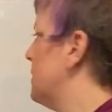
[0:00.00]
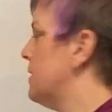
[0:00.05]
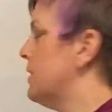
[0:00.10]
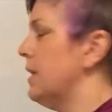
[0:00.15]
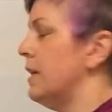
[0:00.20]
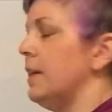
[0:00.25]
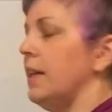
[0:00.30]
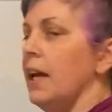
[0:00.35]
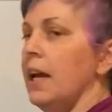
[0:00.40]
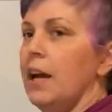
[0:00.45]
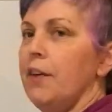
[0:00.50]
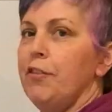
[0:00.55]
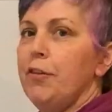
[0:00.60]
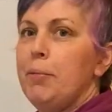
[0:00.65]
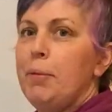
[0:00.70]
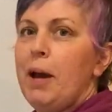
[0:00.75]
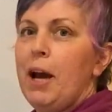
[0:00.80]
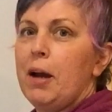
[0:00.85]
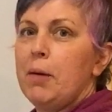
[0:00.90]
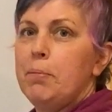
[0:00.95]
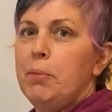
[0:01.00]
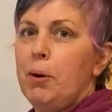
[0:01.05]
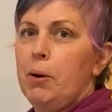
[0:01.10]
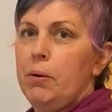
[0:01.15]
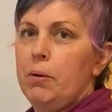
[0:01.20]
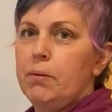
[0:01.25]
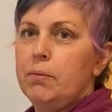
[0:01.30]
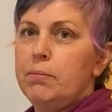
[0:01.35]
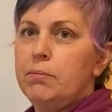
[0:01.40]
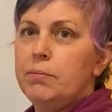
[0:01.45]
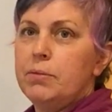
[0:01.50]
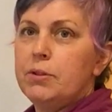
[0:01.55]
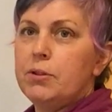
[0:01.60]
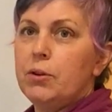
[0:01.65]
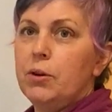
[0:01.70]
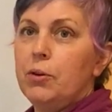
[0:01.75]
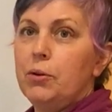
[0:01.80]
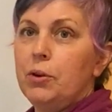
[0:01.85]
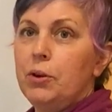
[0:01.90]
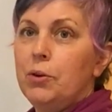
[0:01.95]
is that they have a backbone.
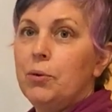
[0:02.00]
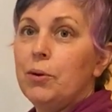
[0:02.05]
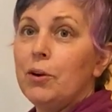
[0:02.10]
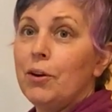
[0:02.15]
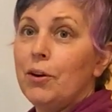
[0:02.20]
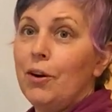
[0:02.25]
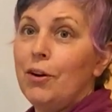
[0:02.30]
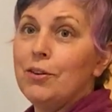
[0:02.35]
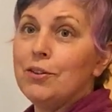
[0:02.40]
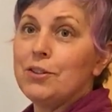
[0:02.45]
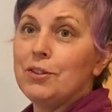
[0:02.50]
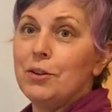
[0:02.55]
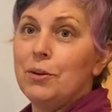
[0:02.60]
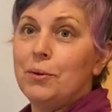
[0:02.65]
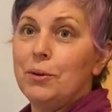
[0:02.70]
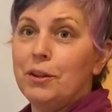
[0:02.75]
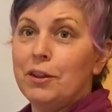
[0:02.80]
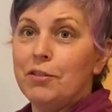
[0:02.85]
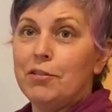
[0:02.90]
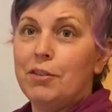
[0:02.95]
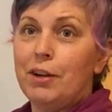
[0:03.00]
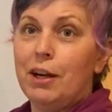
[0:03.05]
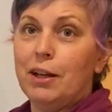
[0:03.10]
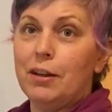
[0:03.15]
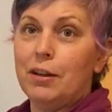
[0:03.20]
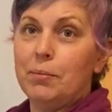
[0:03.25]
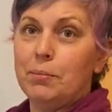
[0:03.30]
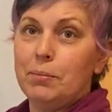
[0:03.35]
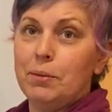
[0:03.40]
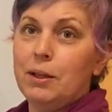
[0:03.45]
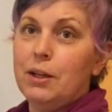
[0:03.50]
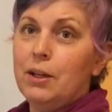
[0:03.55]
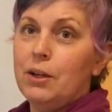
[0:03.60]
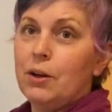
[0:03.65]
So you are also in the phylum